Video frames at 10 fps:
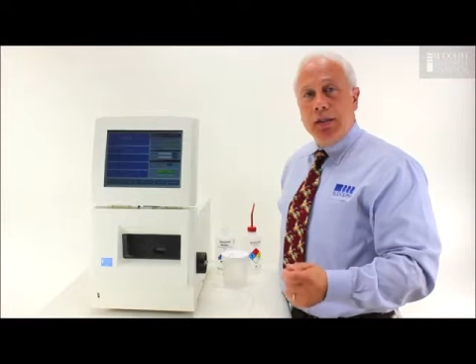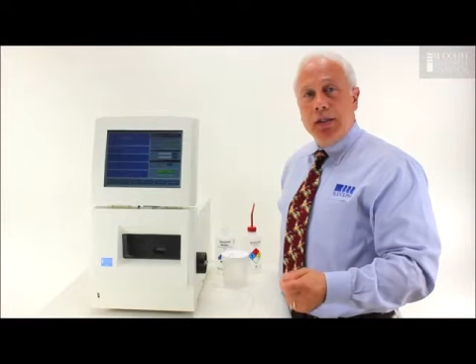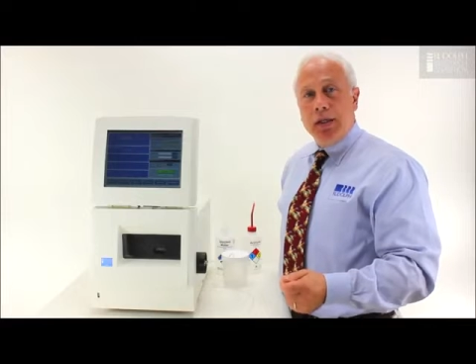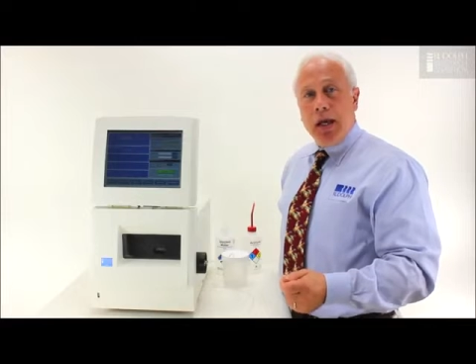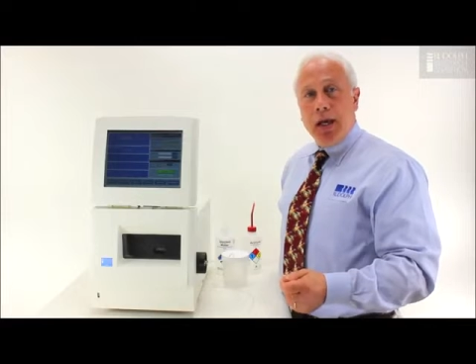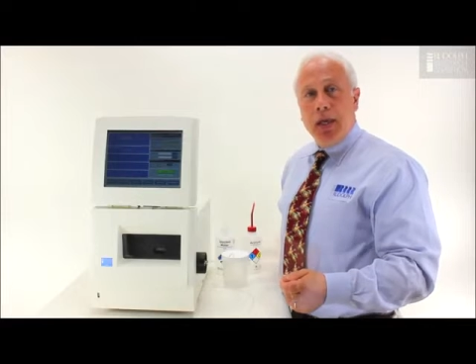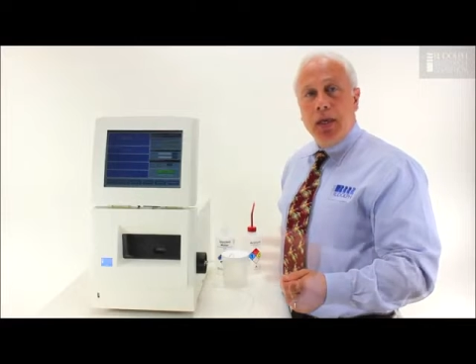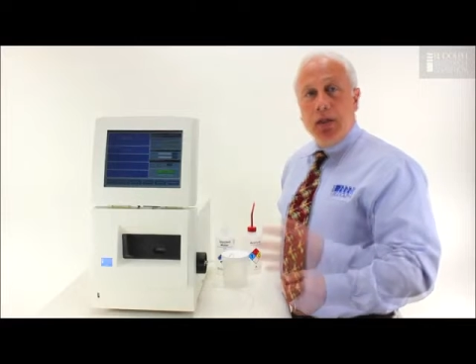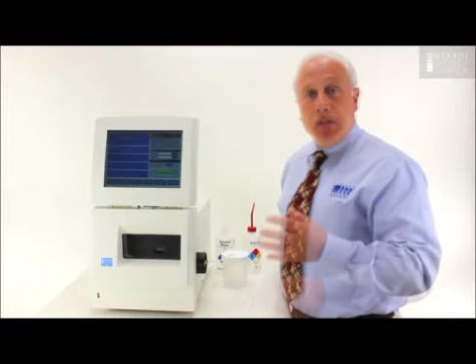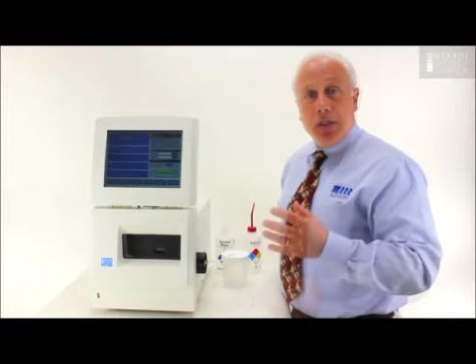instead,
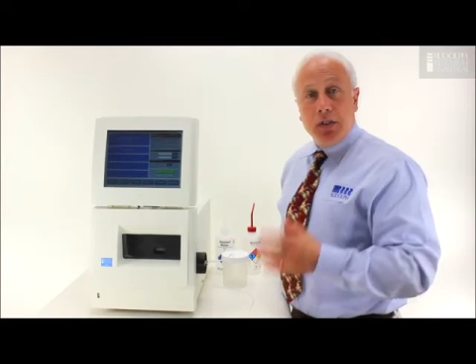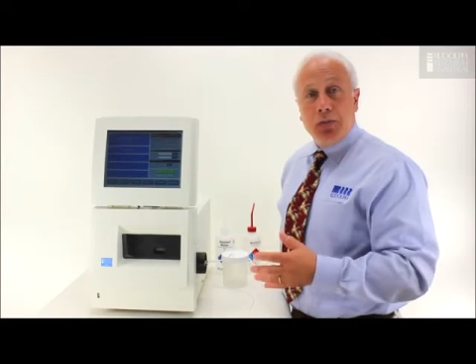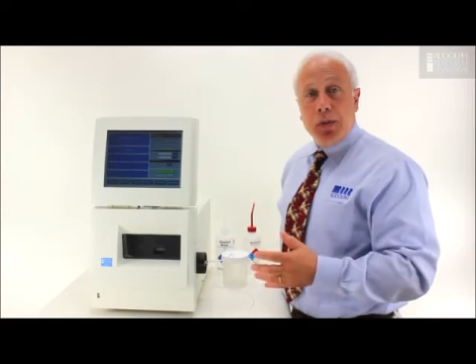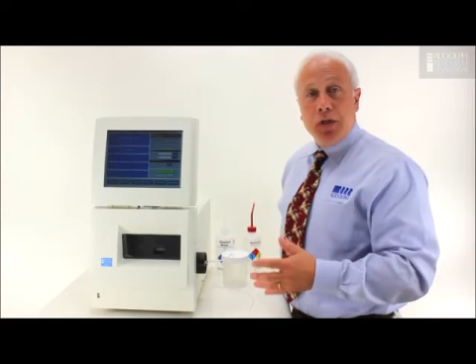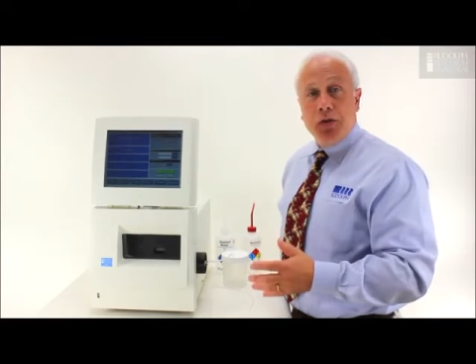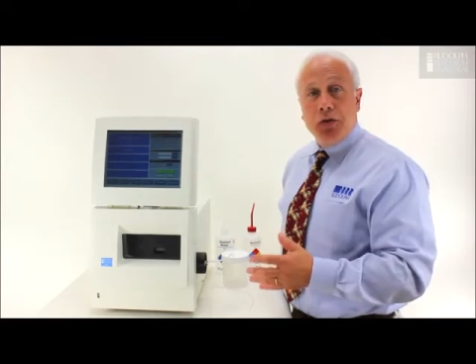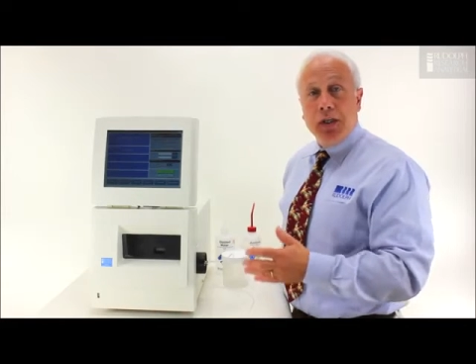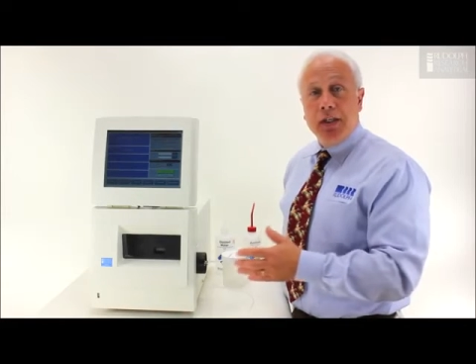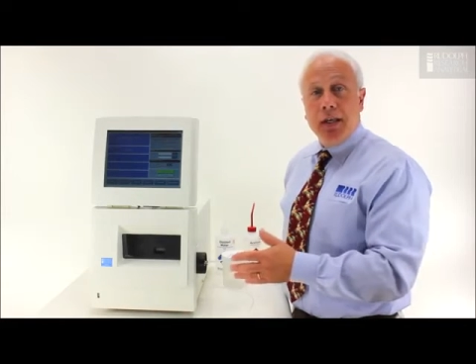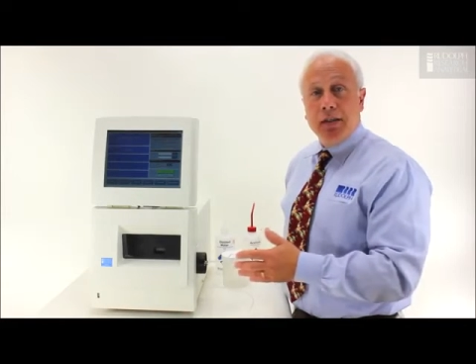just measure the
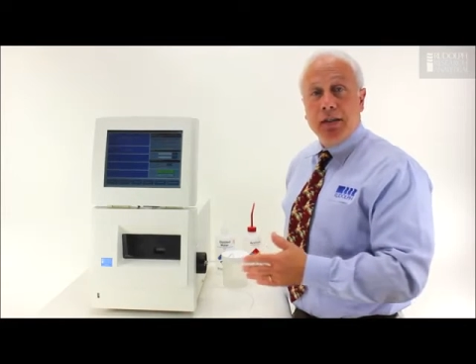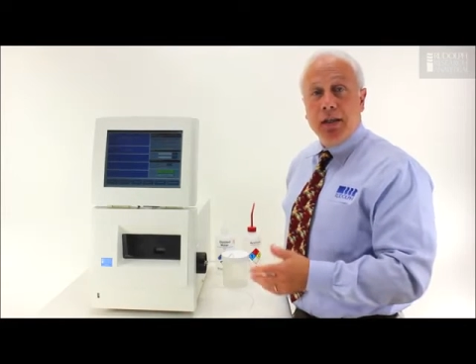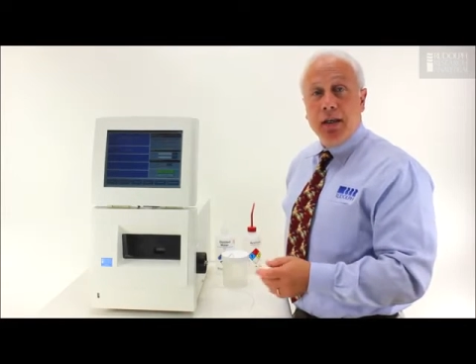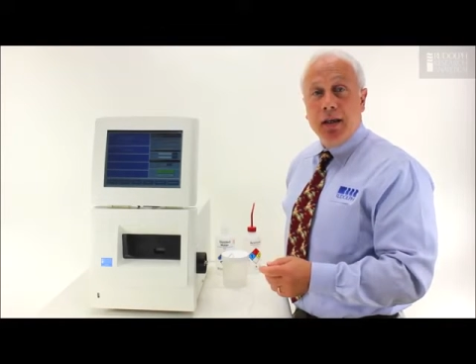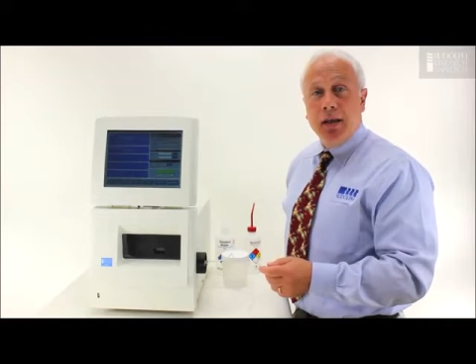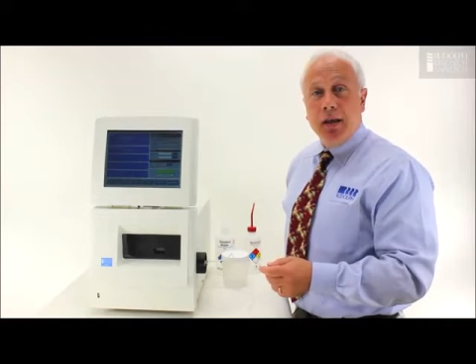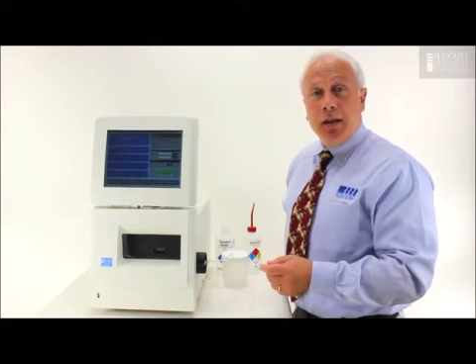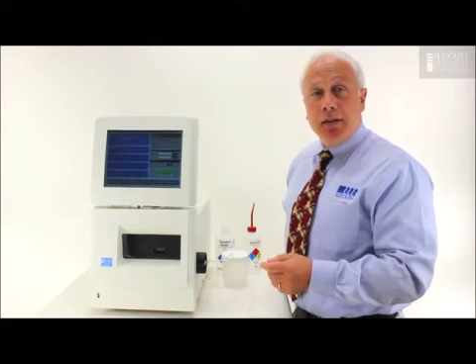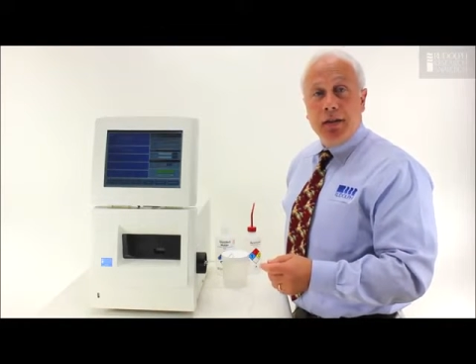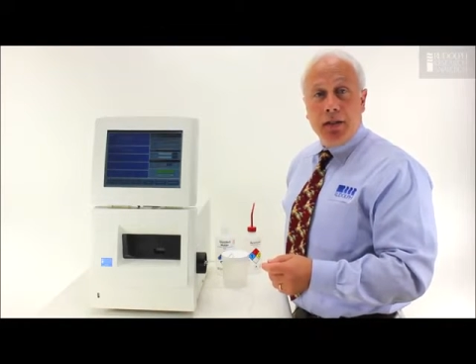density
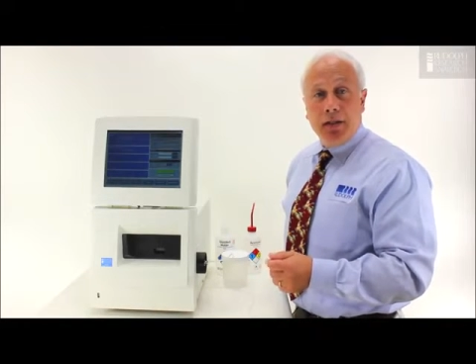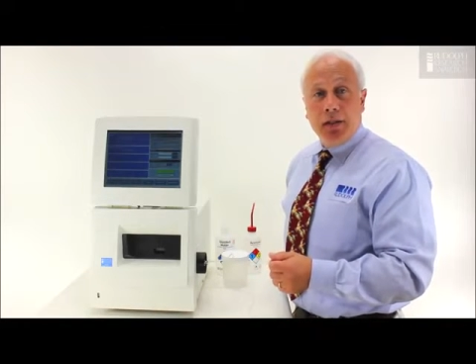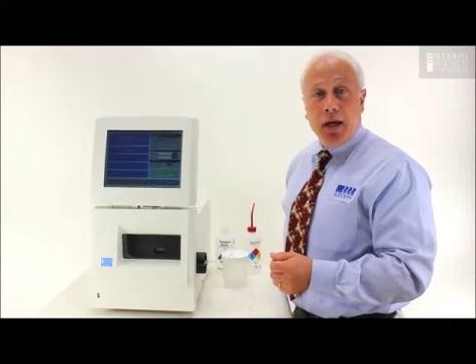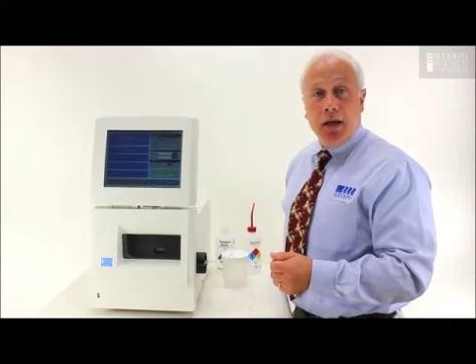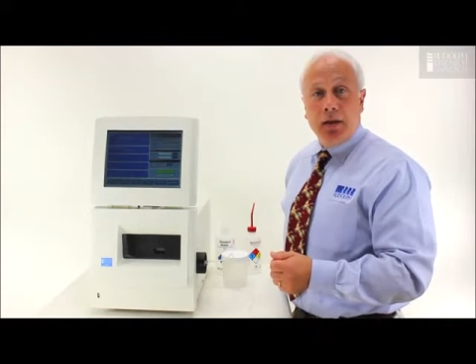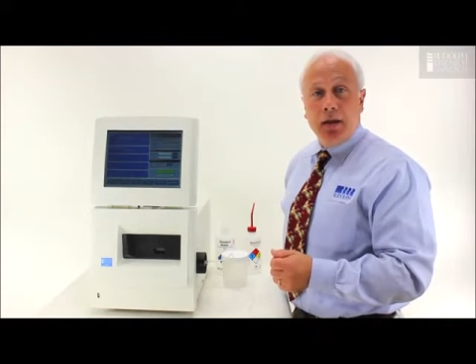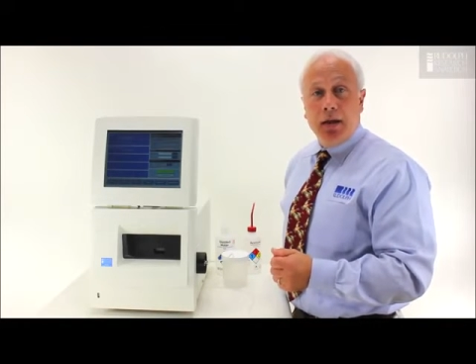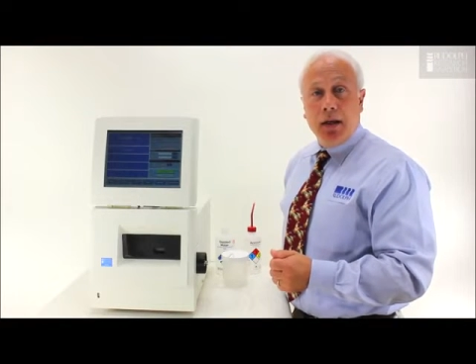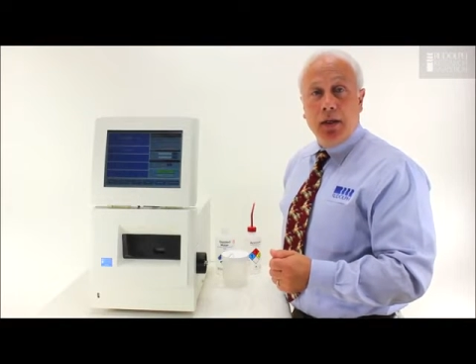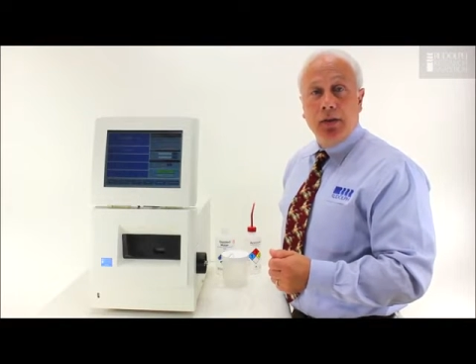that's inside the
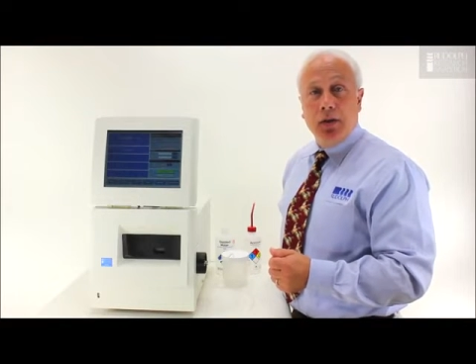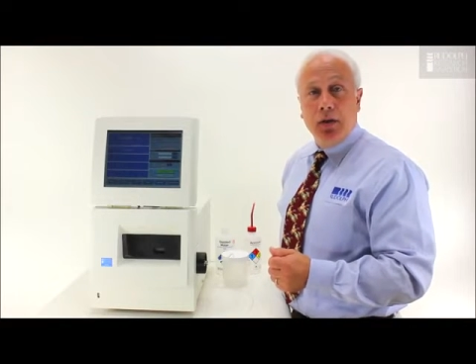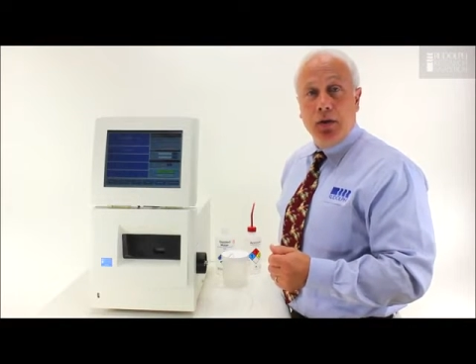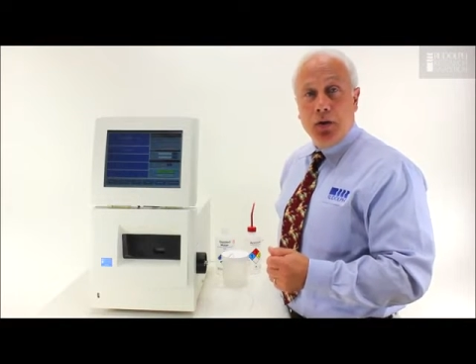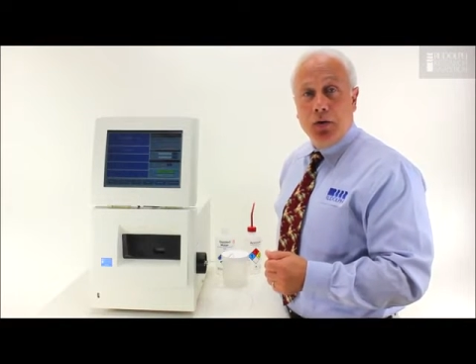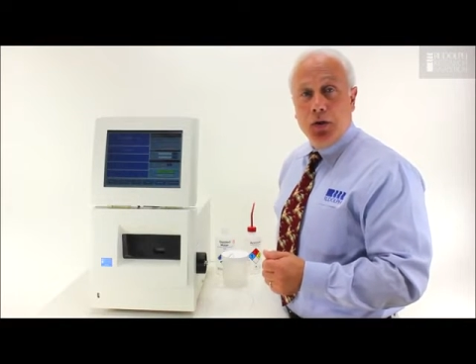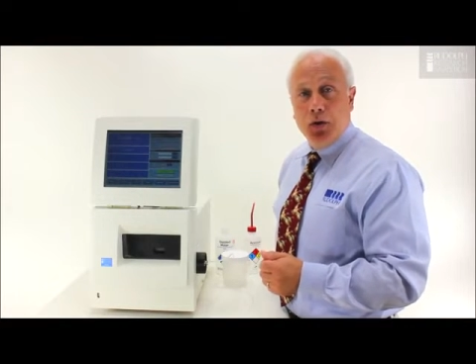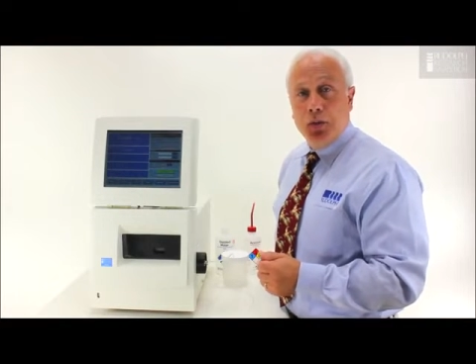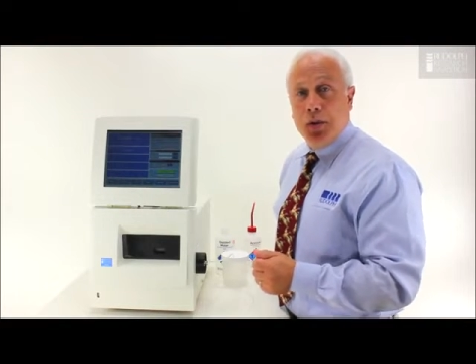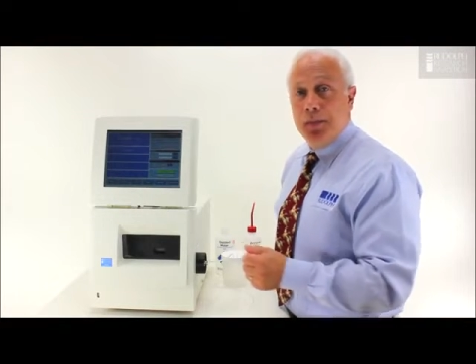glass
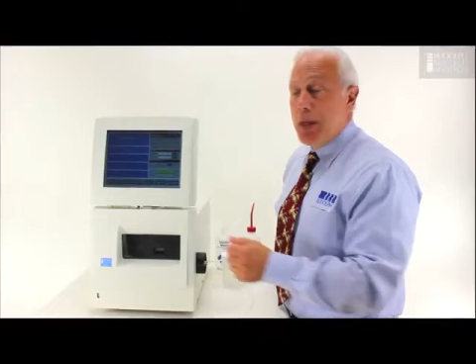U-tube.